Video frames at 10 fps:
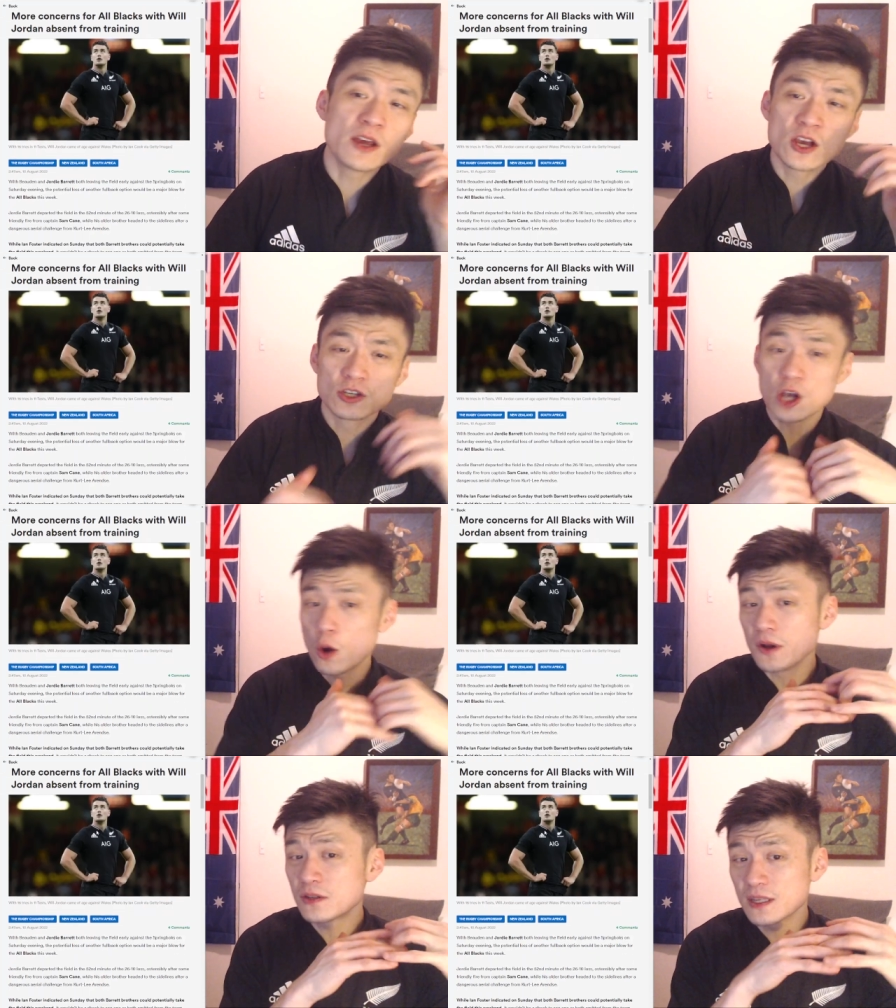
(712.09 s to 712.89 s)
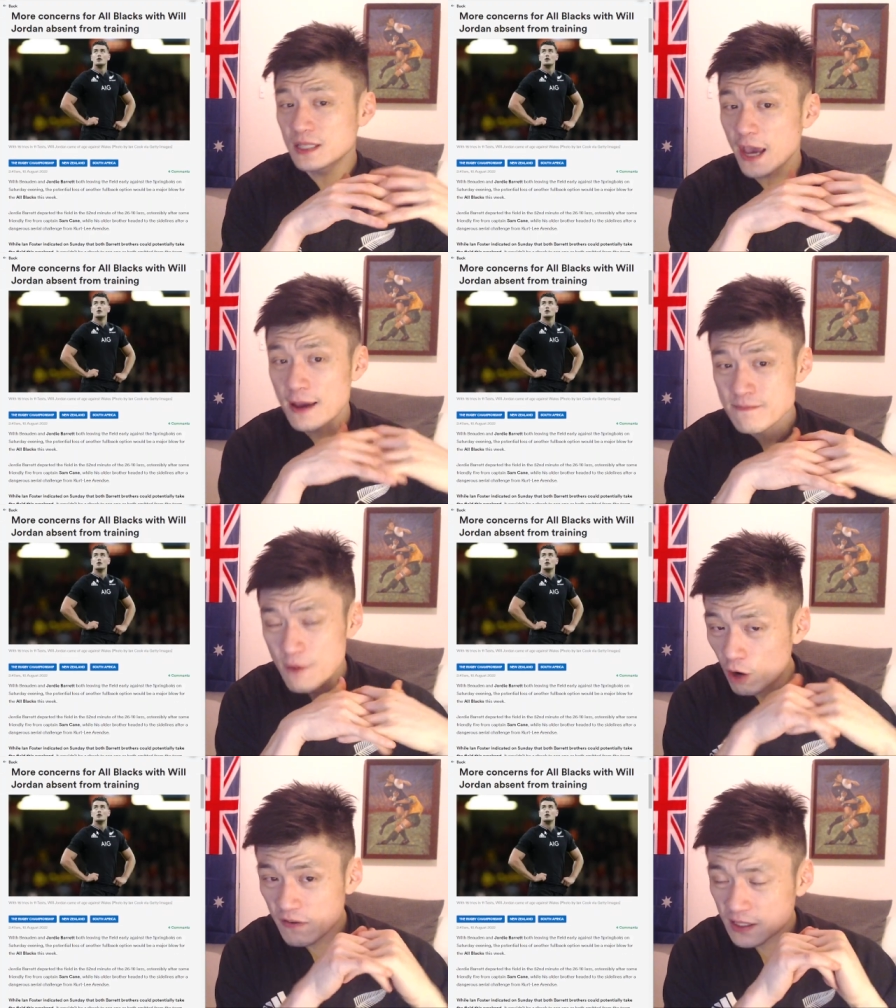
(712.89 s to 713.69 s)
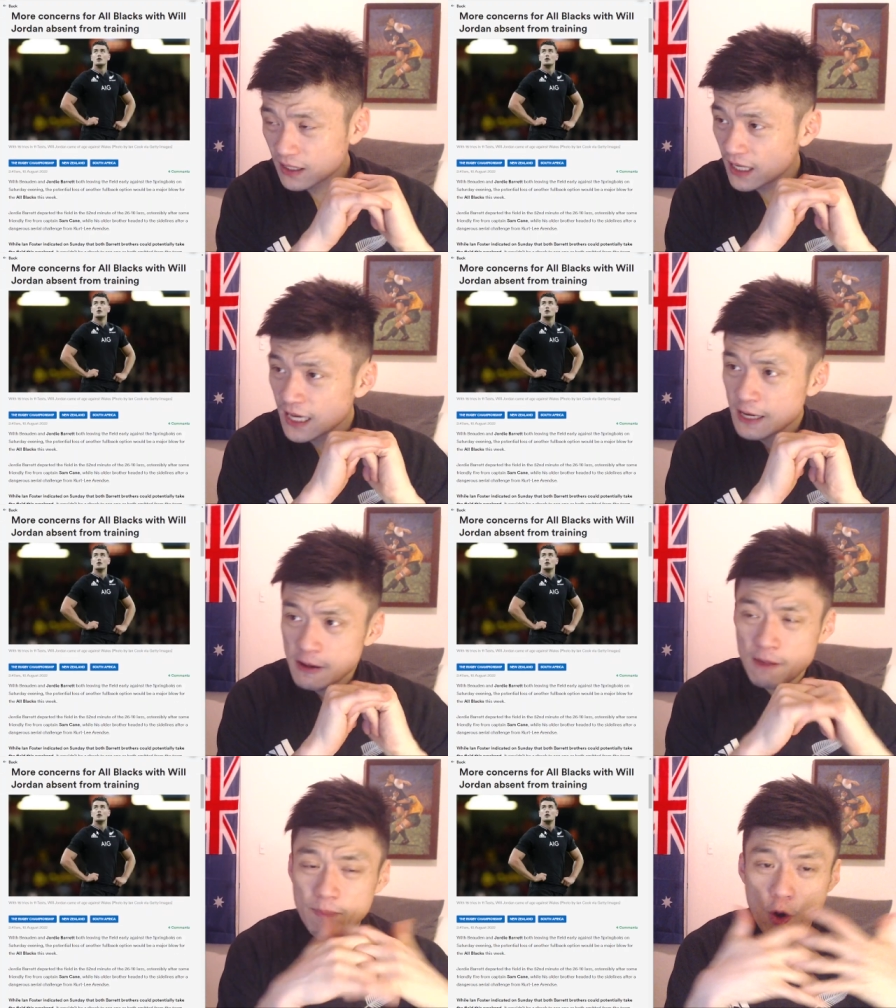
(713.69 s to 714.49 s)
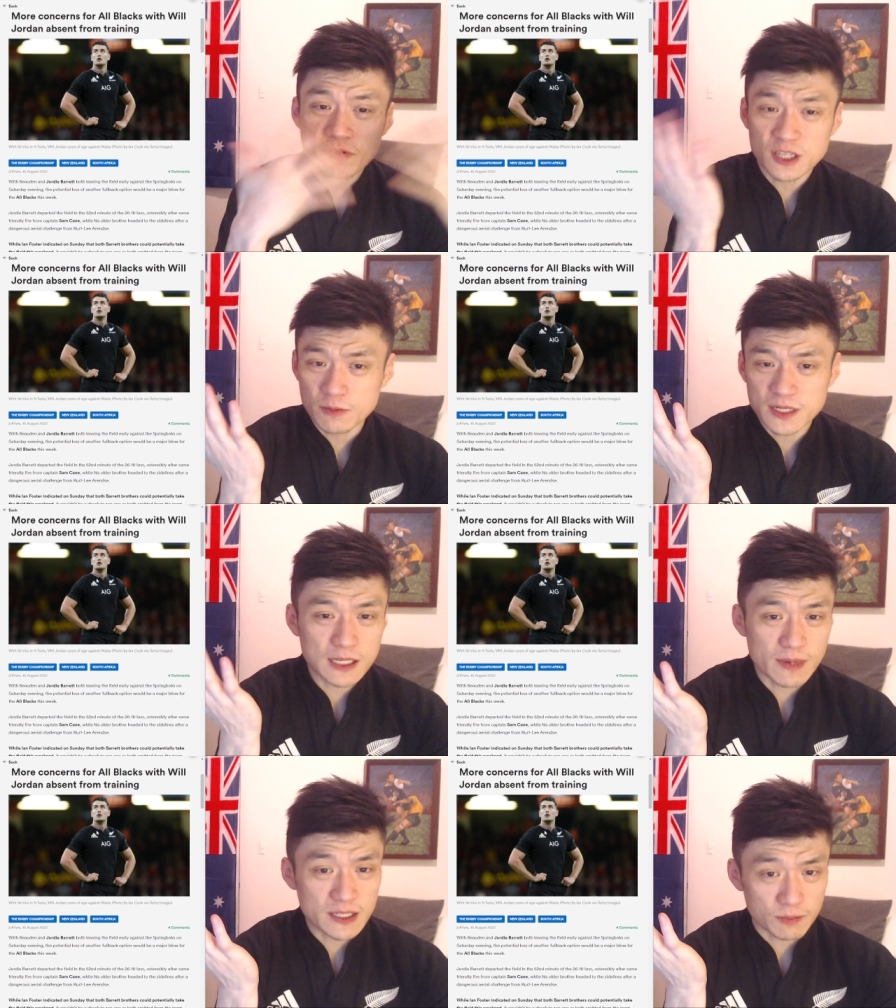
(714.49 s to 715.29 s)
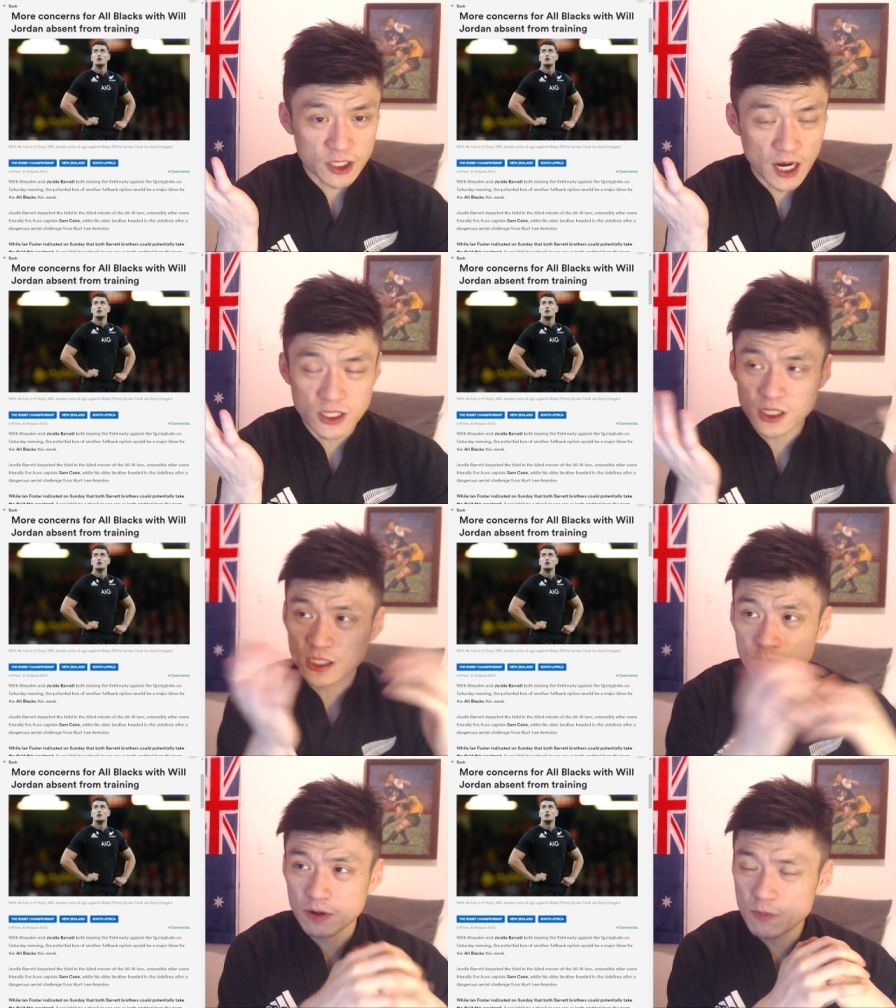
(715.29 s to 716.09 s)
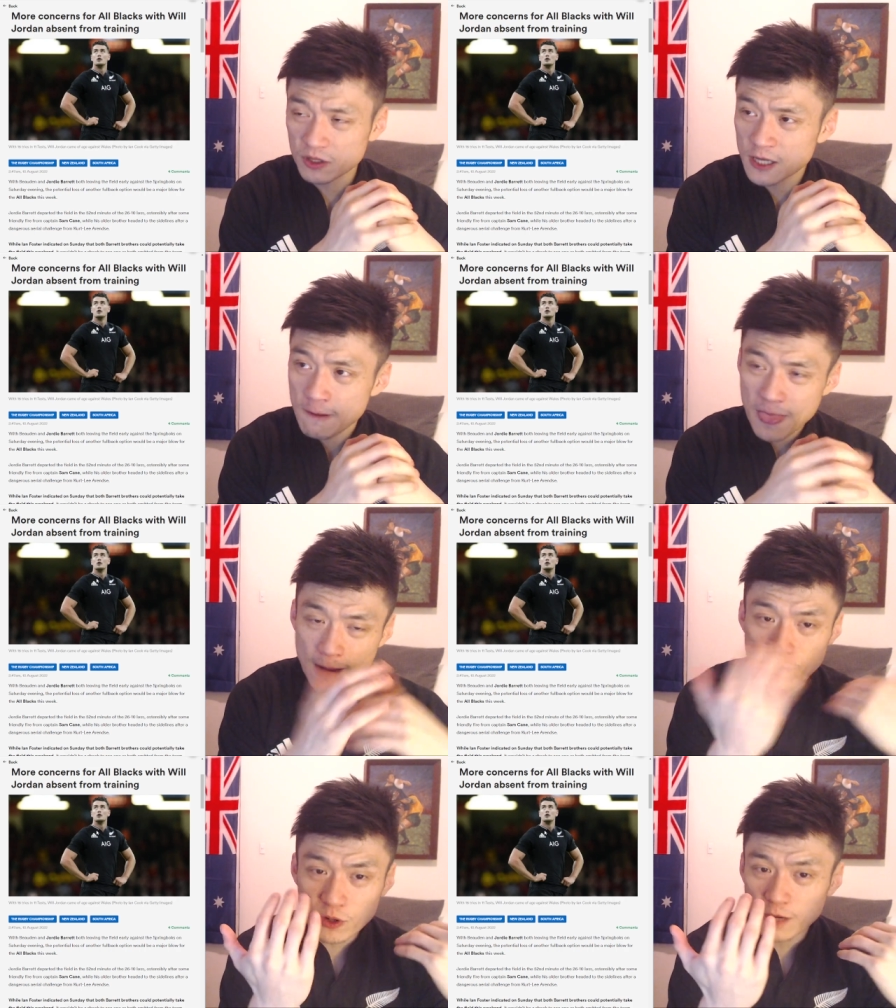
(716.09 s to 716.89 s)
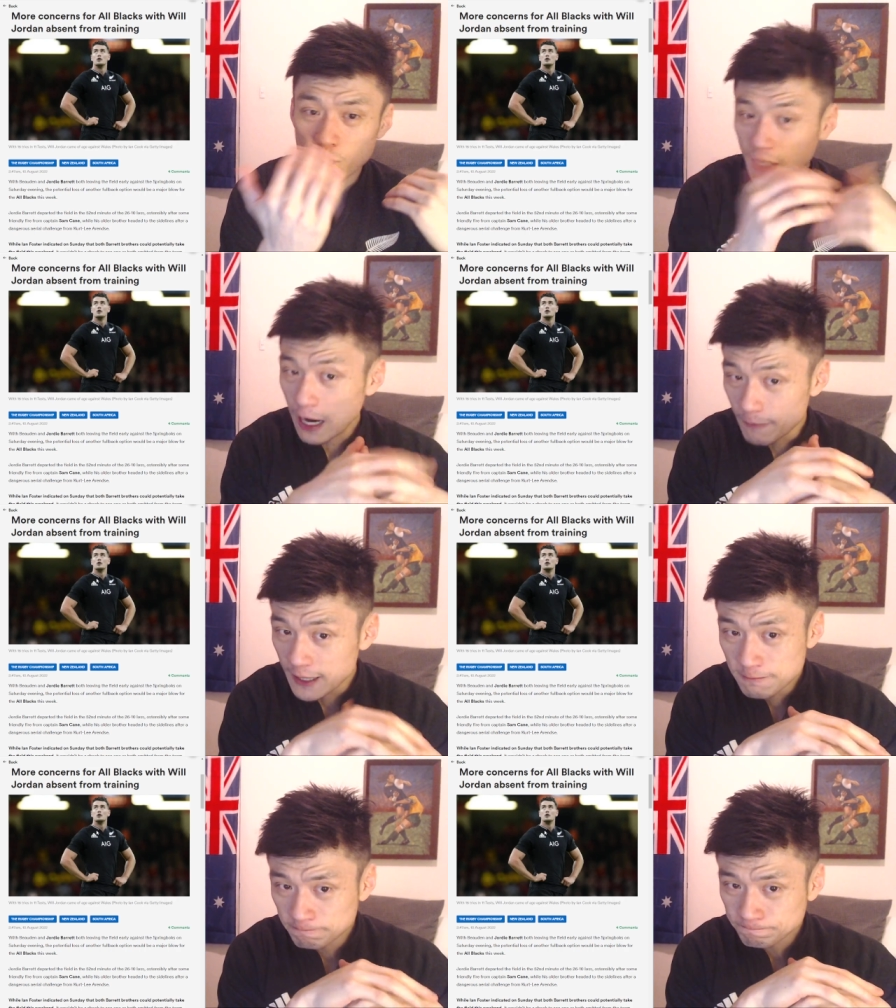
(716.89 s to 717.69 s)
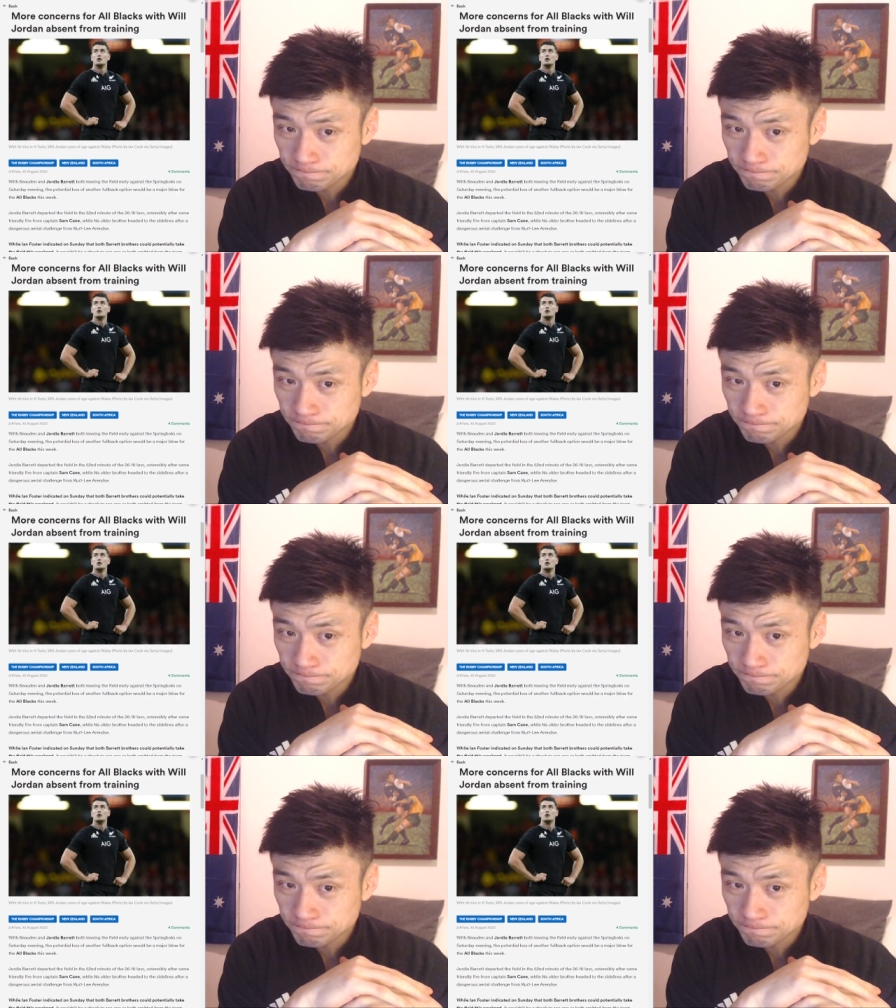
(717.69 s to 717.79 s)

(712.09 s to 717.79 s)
So going into this game, obviously, both teams have made some changes. The Springboks had Bungi Bonabi